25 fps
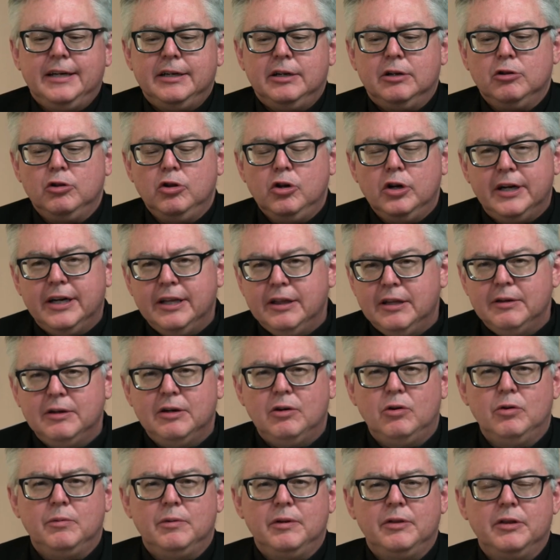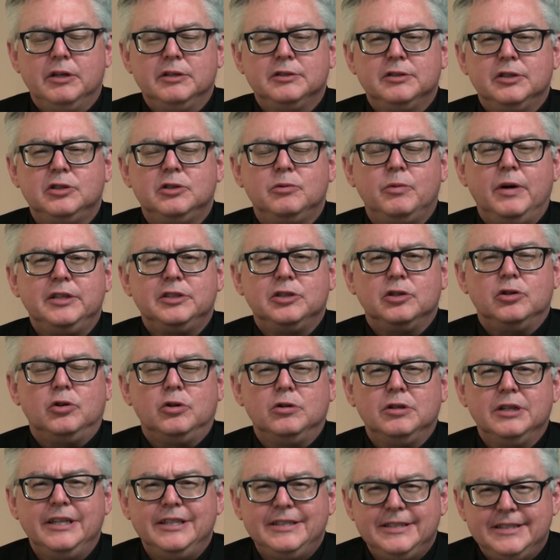look at the situation
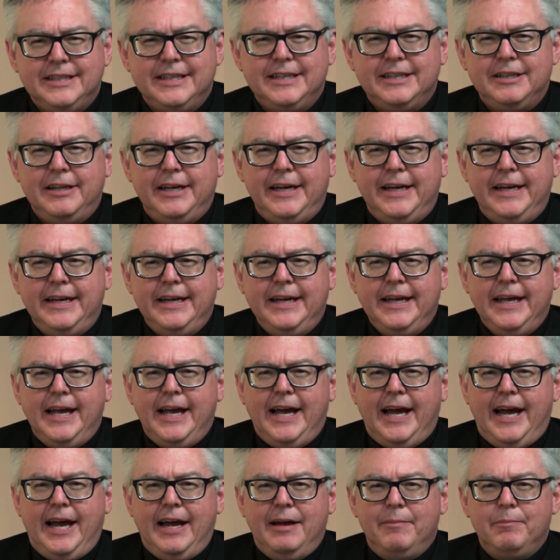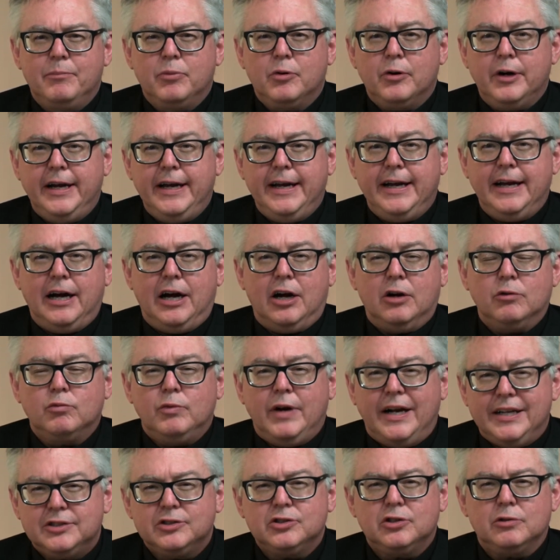holistically and bring a
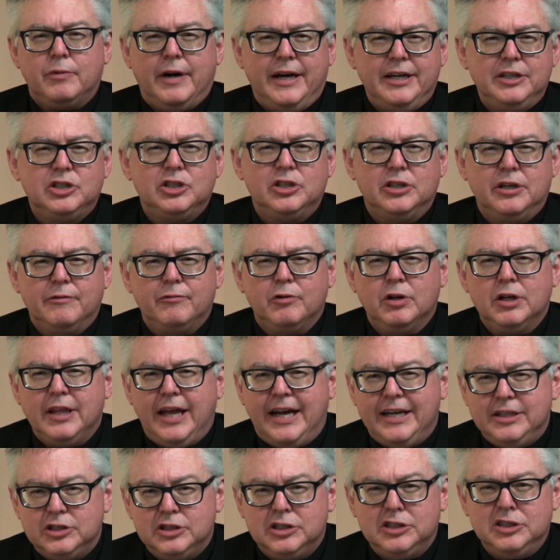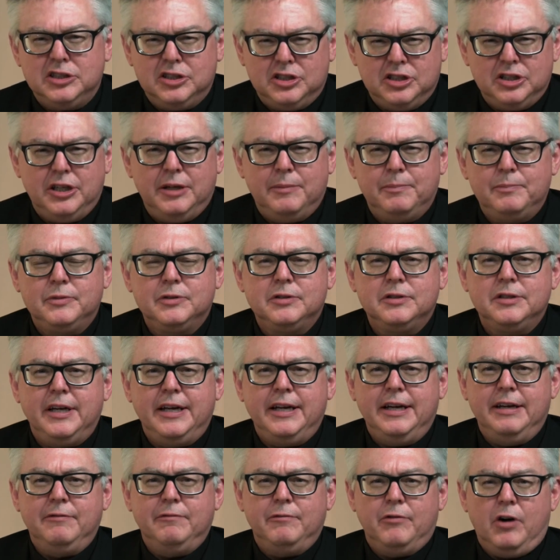restoration of relationships
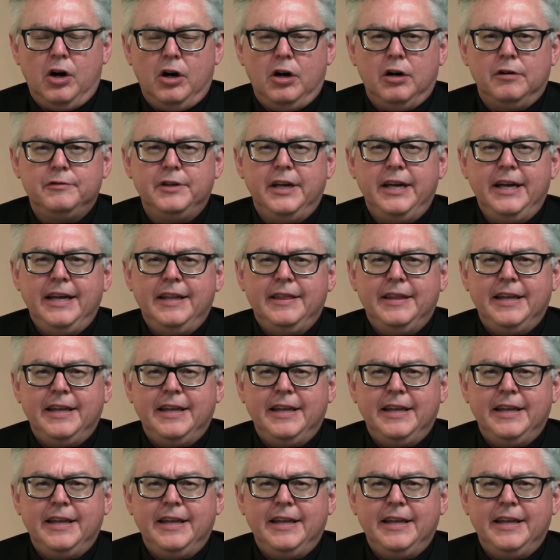involved,